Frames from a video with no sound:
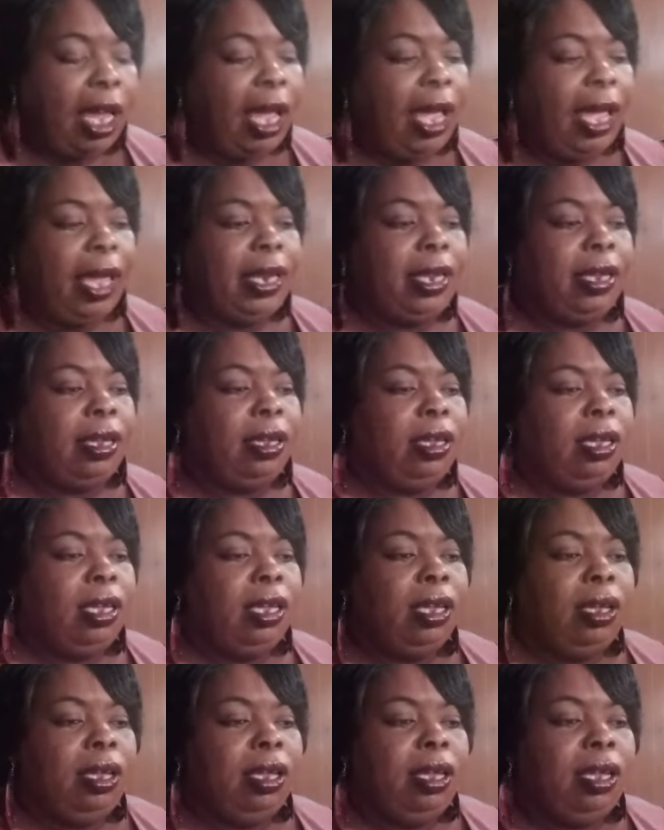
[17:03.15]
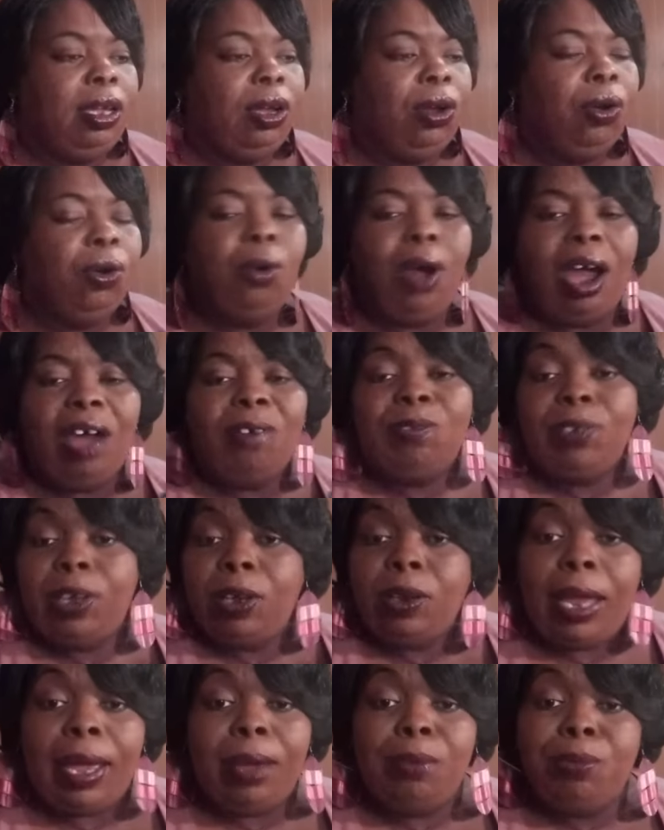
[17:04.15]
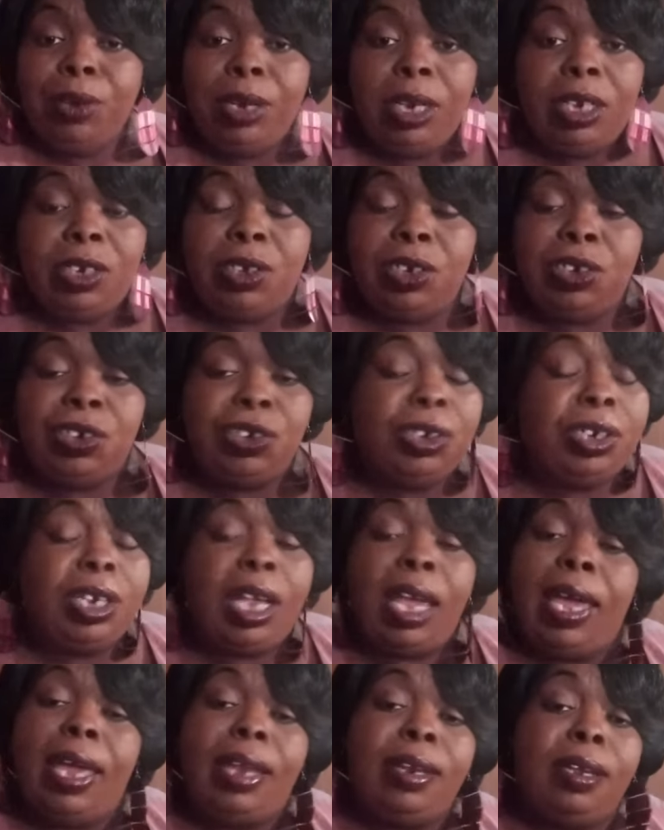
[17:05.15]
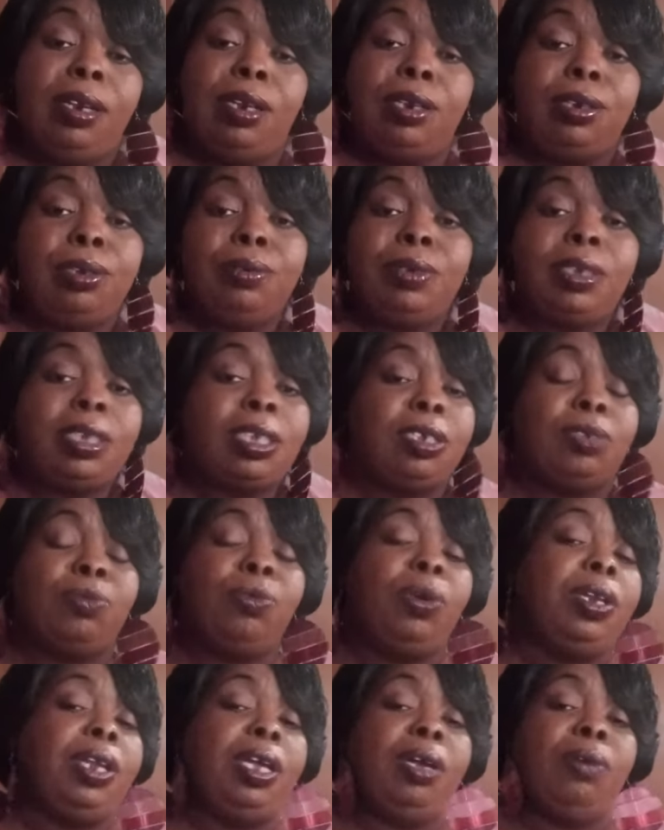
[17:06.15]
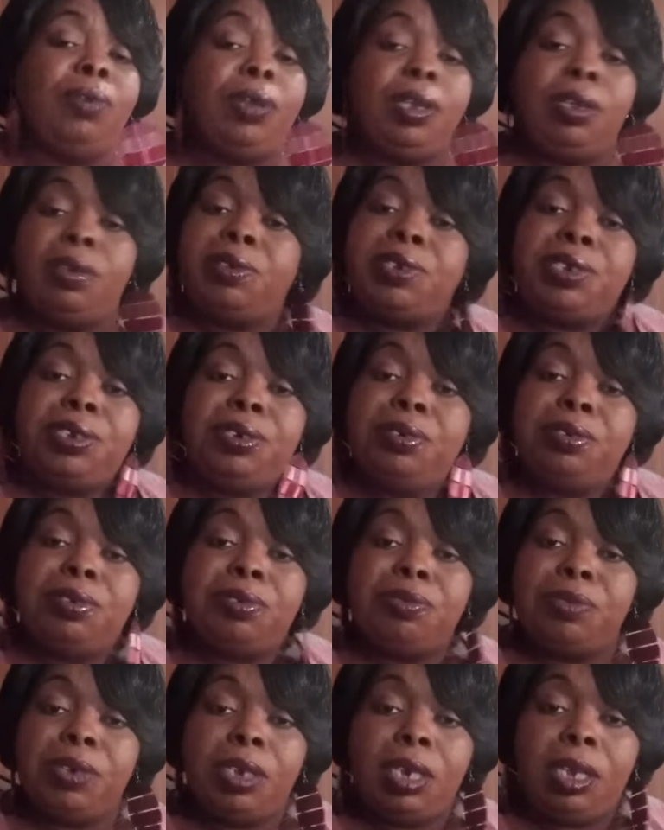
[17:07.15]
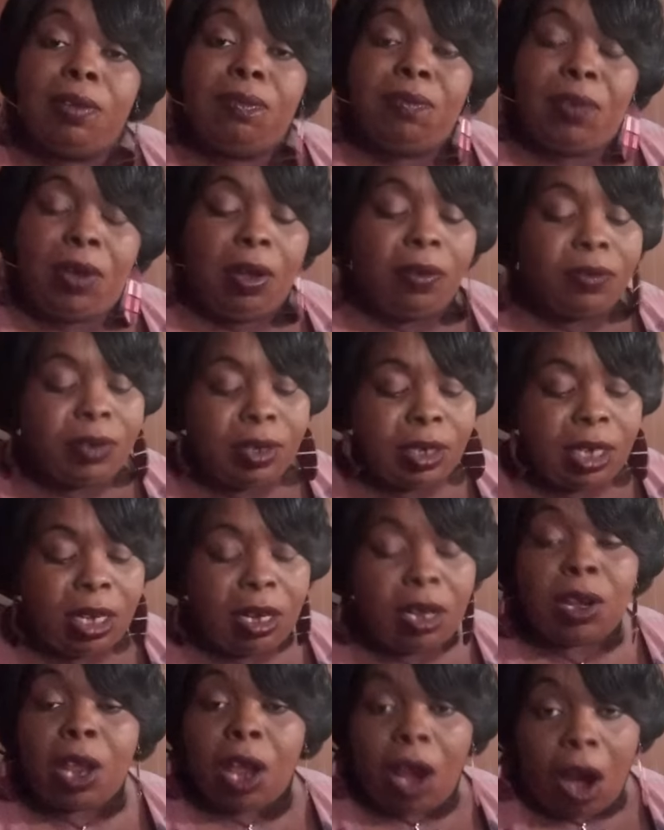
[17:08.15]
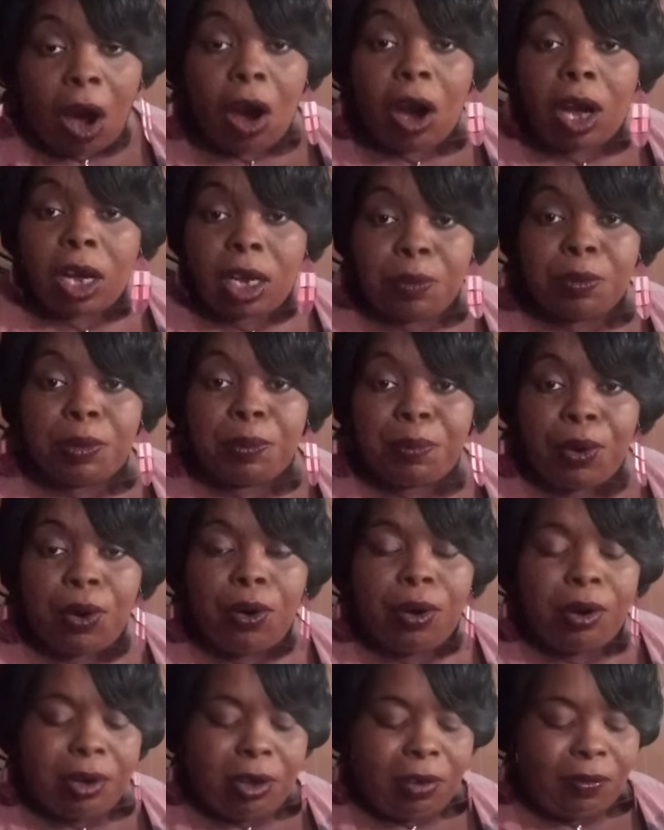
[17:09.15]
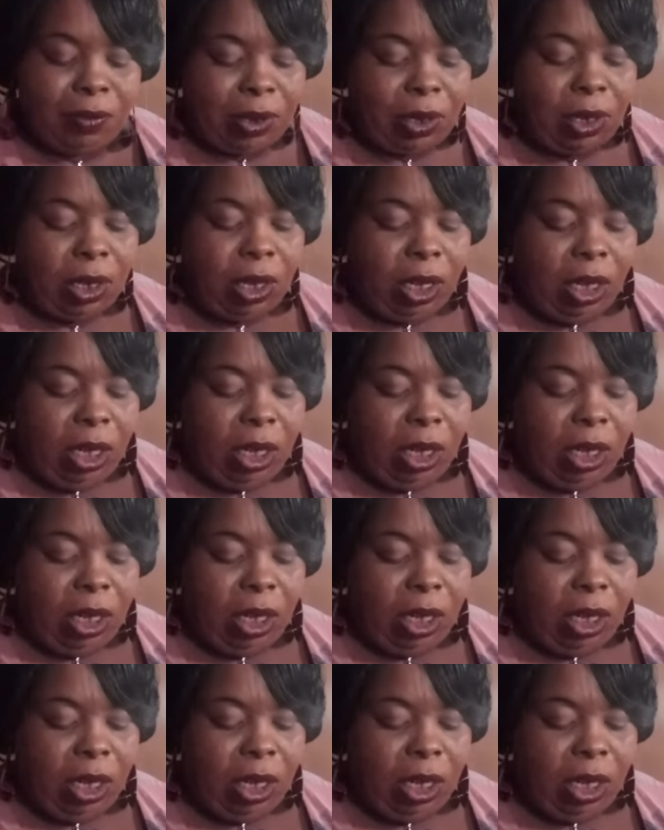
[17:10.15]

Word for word: Tiny who I felt like really shouldn't have had nothing to do with this because one day one of your children really involved in that, that argument part of it.